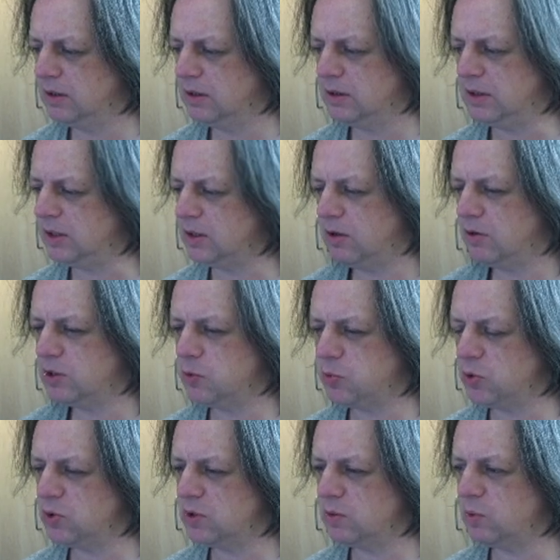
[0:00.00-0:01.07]
Is it not
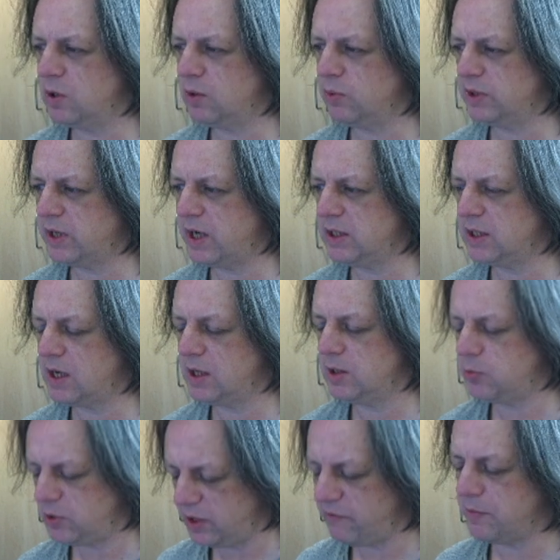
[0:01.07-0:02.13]
supposed to work with XLs?
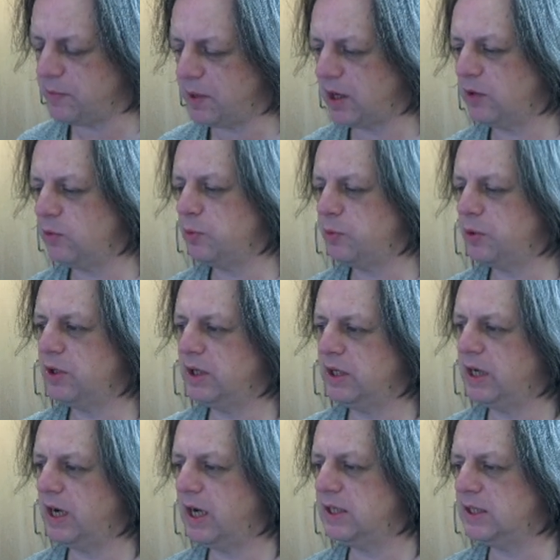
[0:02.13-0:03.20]
But never mind, we put it in
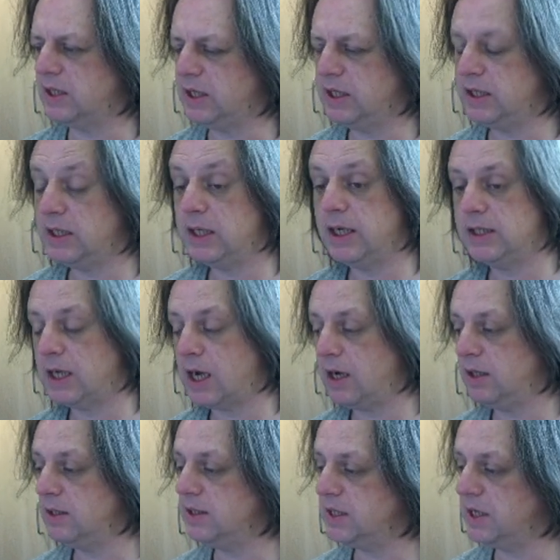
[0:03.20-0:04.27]
XE and it did
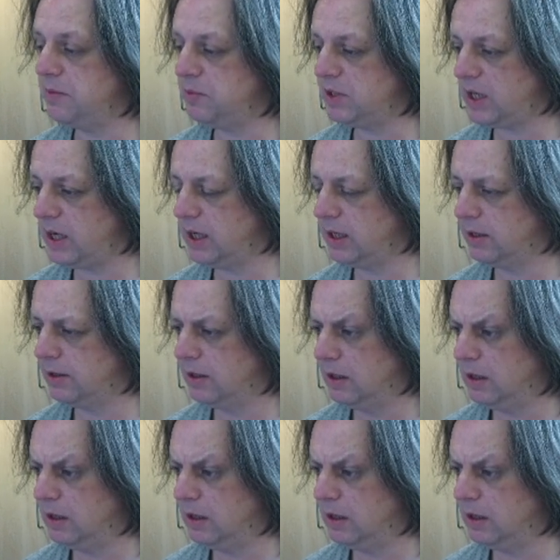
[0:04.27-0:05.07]
exactly the same thing